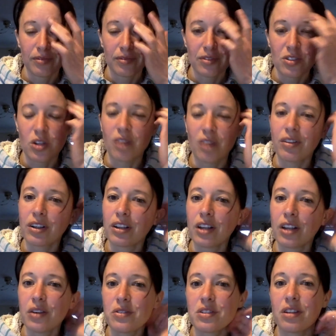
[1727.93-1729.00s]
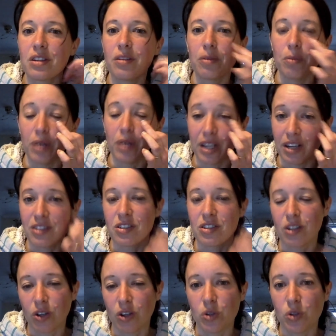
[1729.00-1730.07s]
So the closer we are to
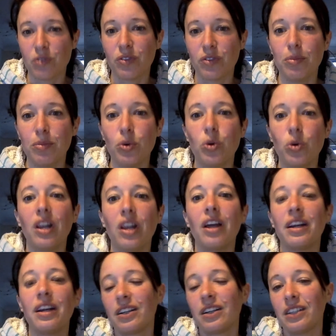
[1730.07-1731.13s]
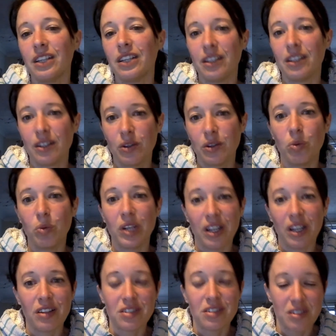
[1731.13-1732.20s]
God, the more likely we
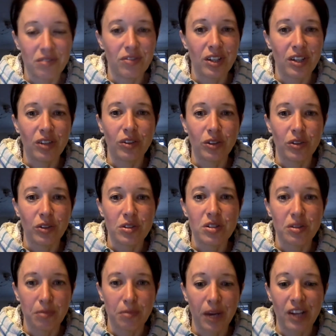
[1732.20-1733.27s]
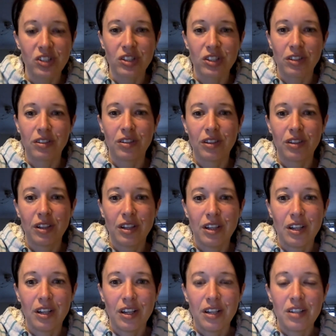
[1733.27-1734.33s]
are to feel God's compassion,
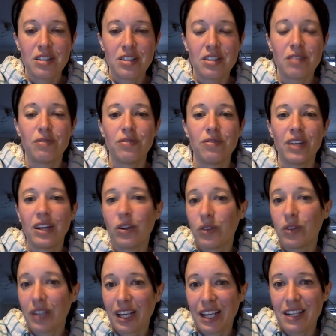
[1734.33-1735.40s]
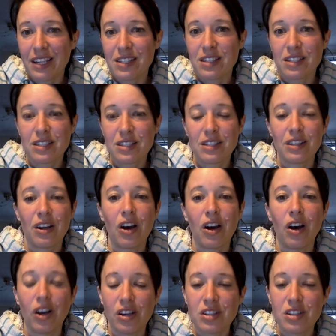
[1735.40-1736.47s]
to feel his
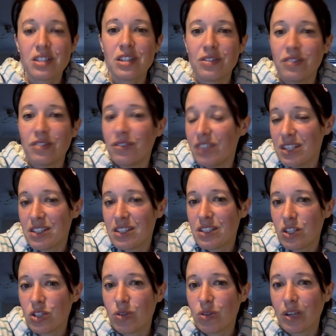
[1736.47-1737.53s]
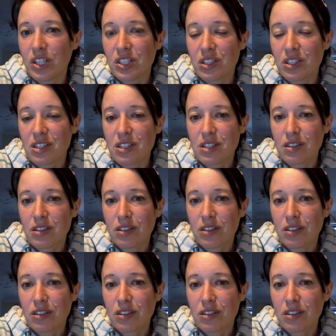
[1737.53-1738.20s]
heart for these situations.